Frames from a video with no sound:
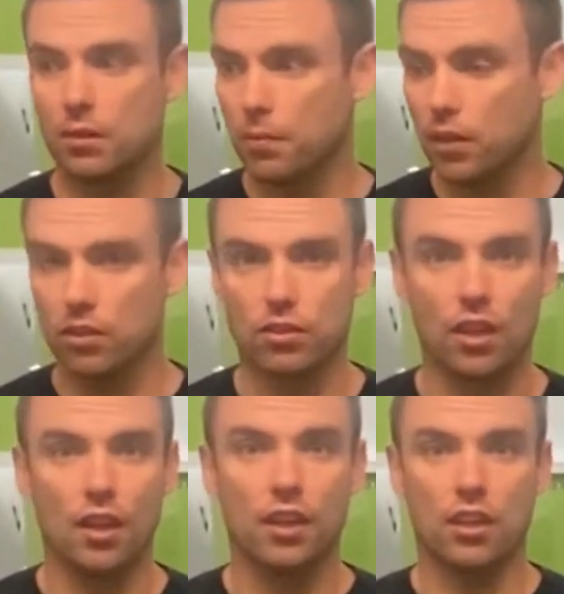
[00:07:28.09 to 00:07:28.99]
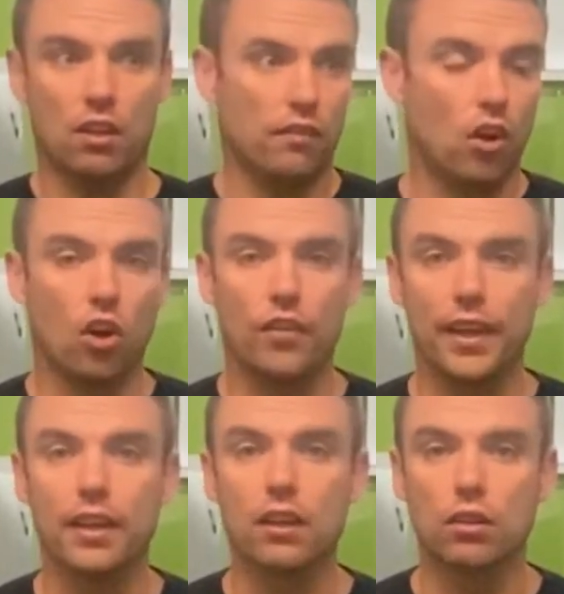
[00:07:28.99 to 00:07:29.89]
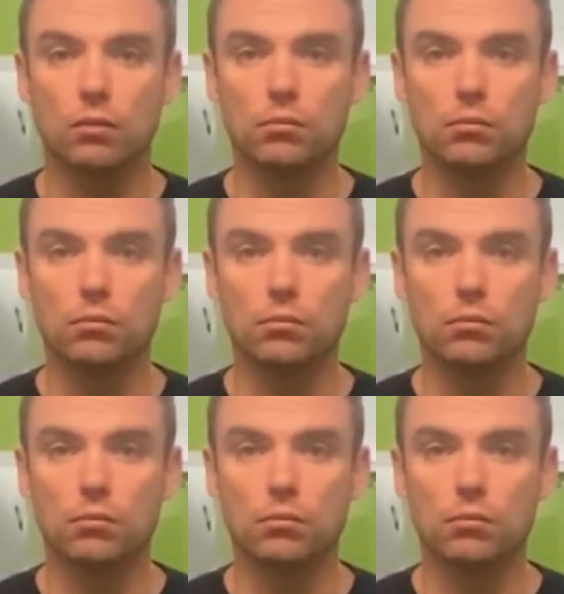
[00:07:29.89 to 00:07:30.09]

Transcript: because, you know, they've not got the income.